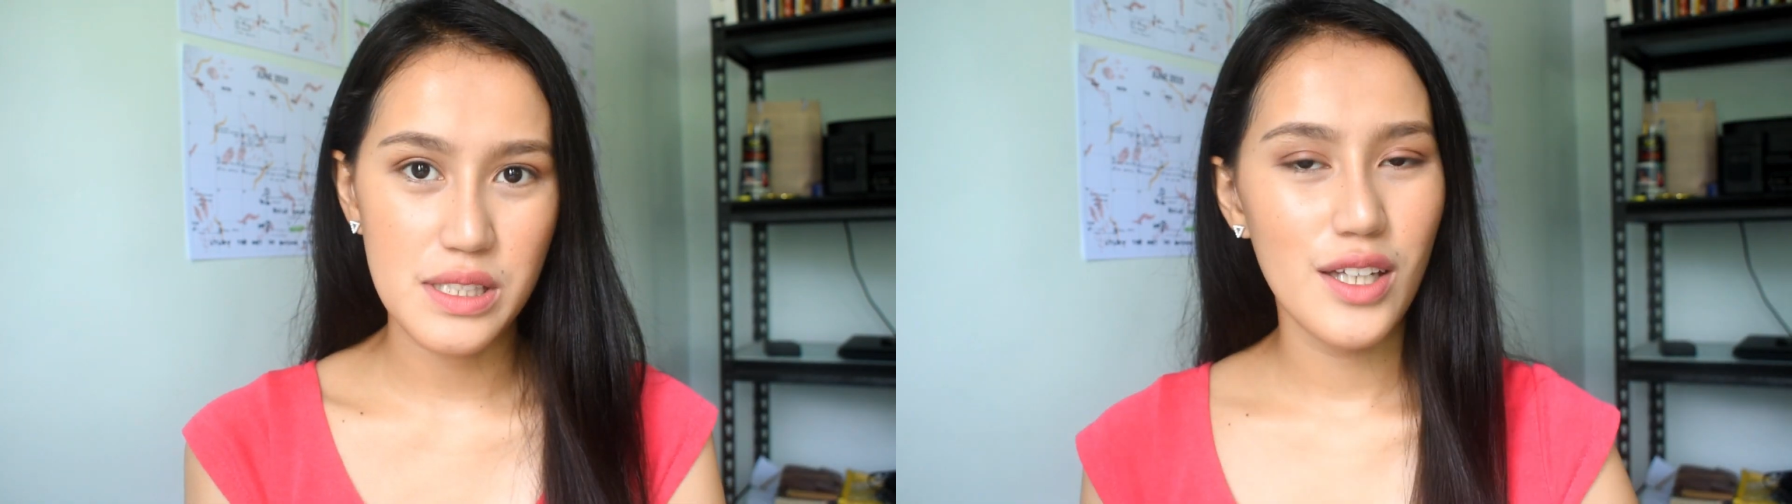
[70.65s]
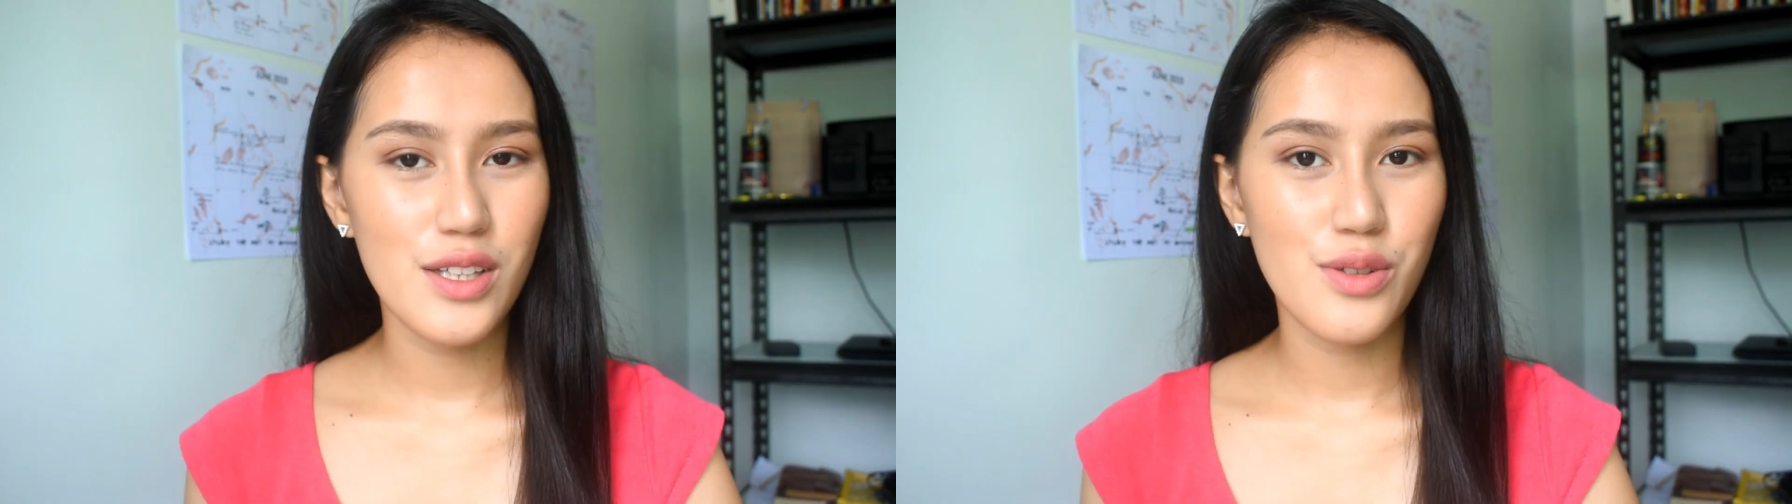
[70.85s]

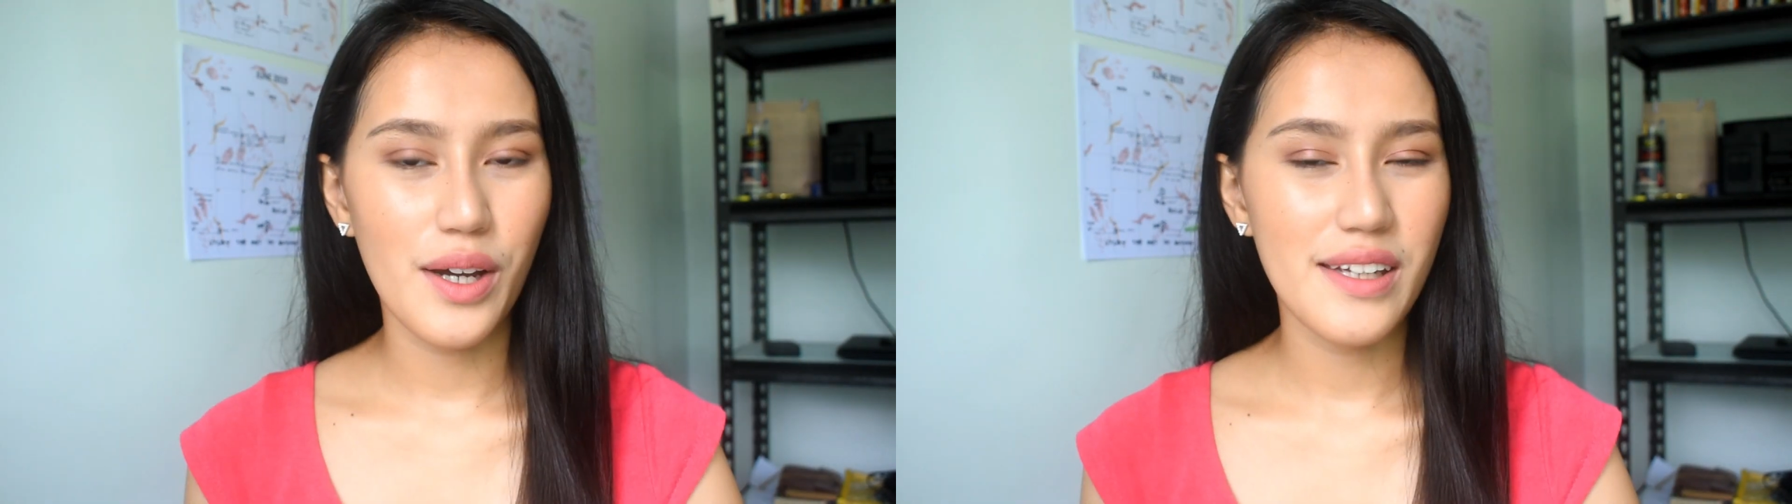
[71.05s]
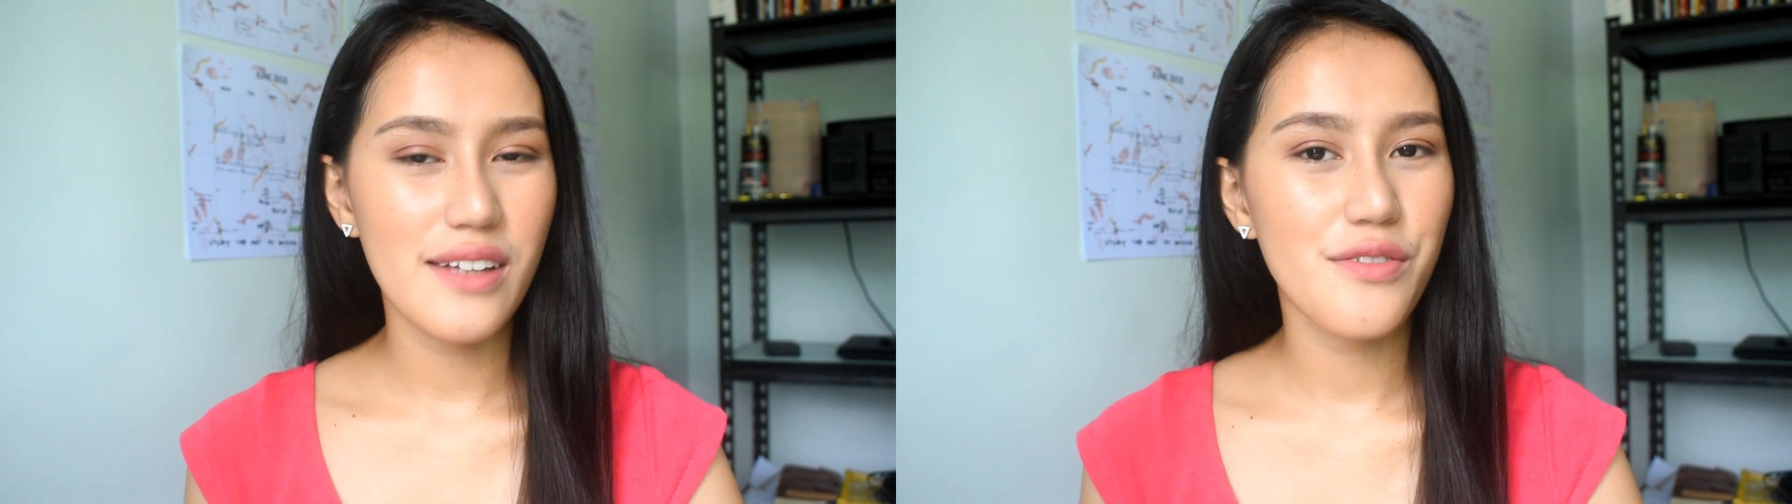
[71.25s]
You need to
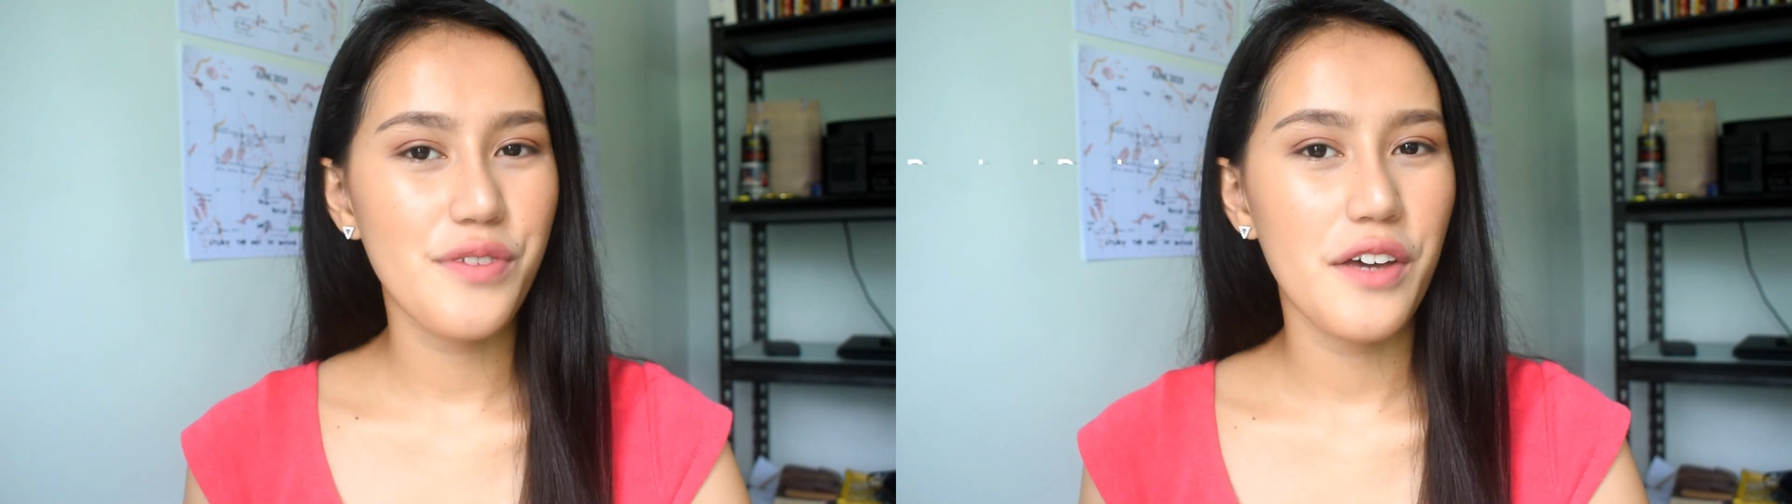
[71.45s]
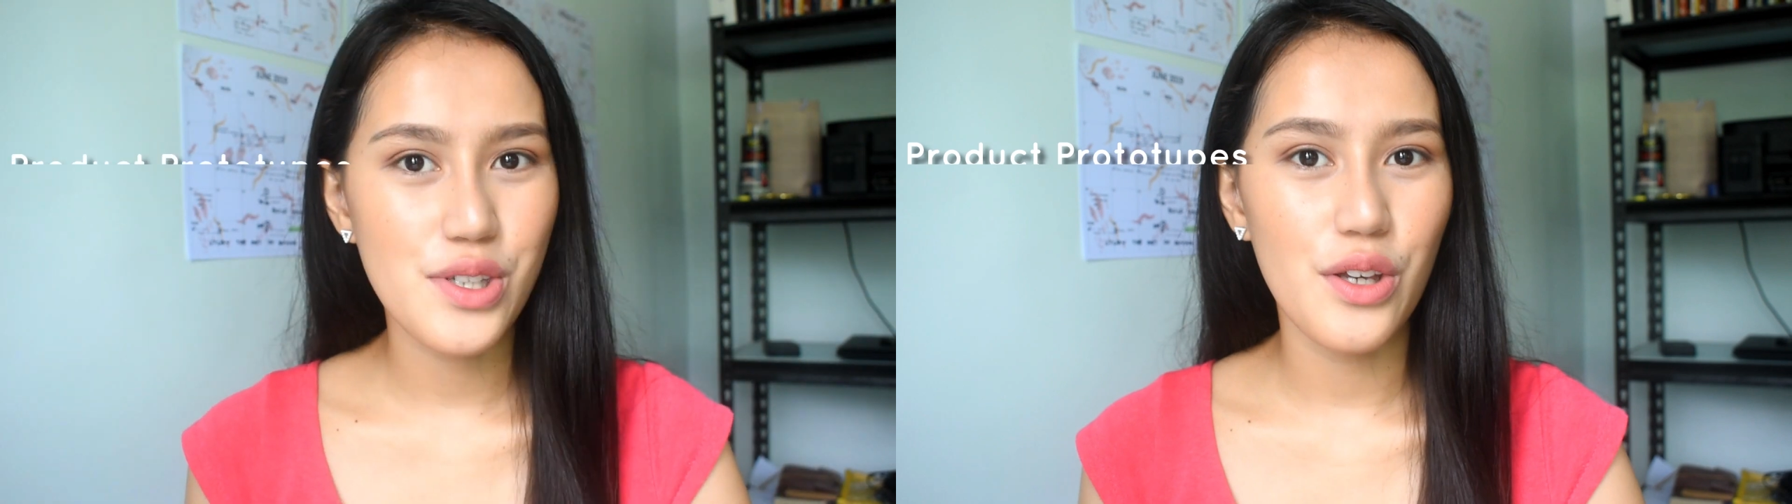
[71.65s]

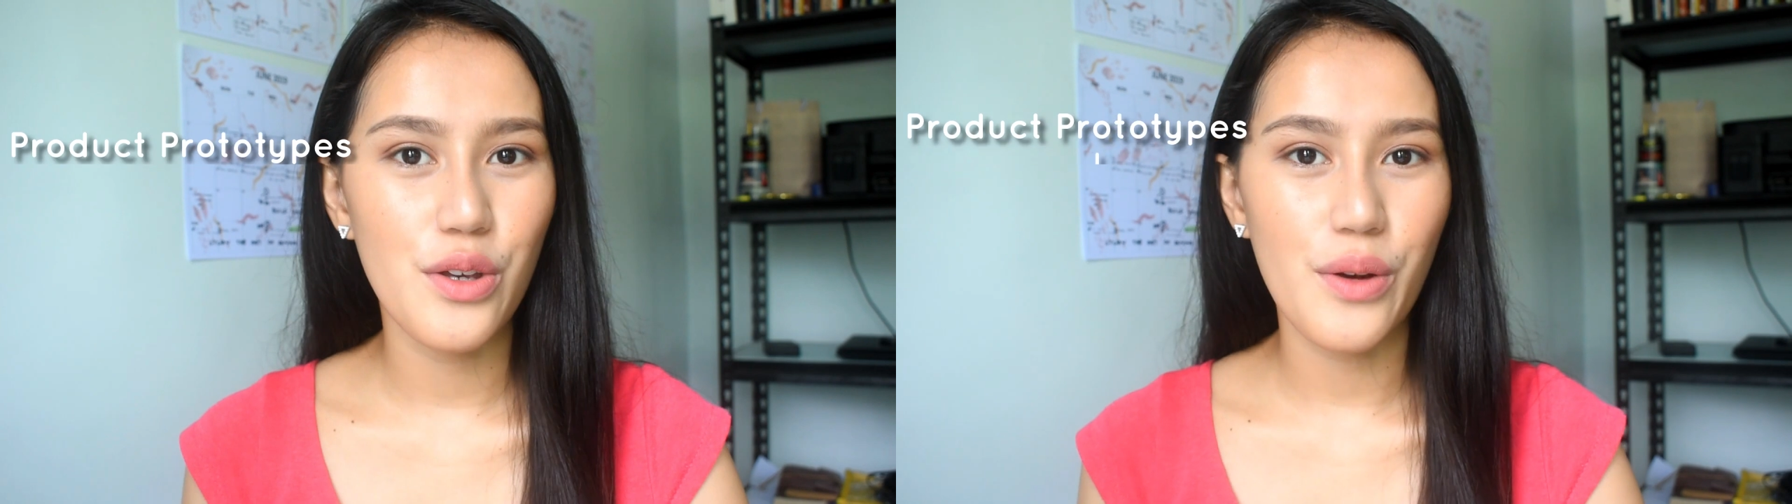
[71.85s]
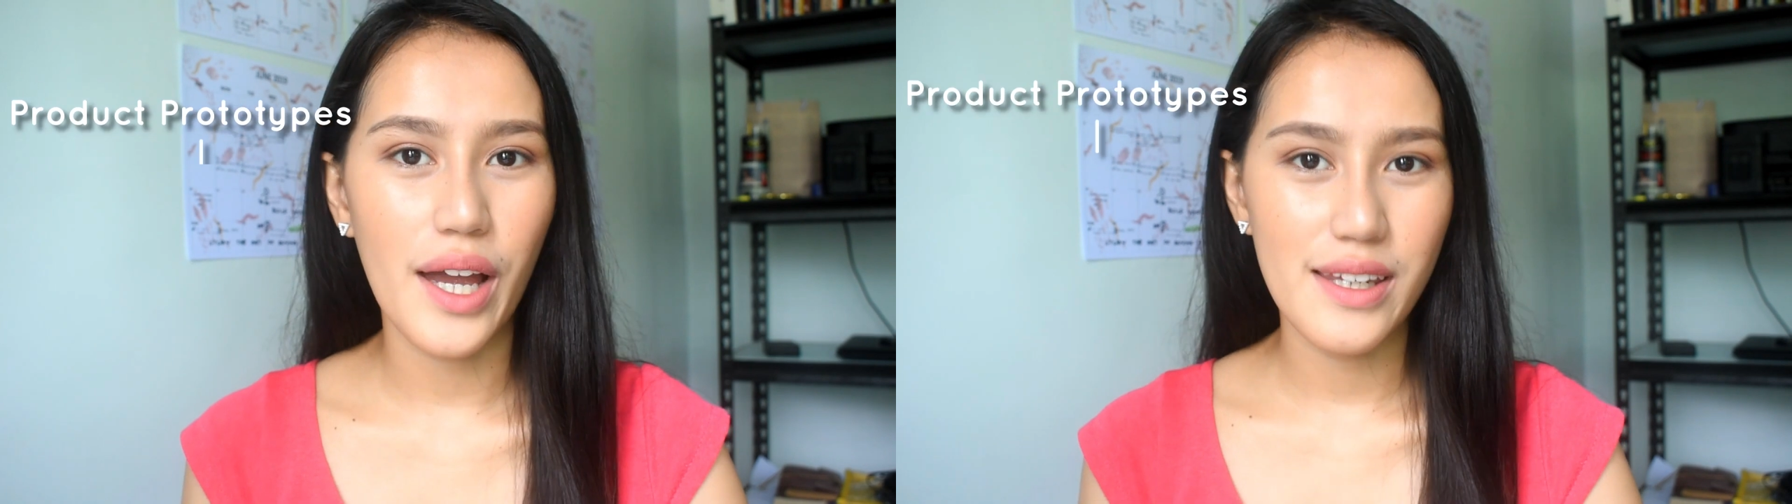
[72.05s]
identify your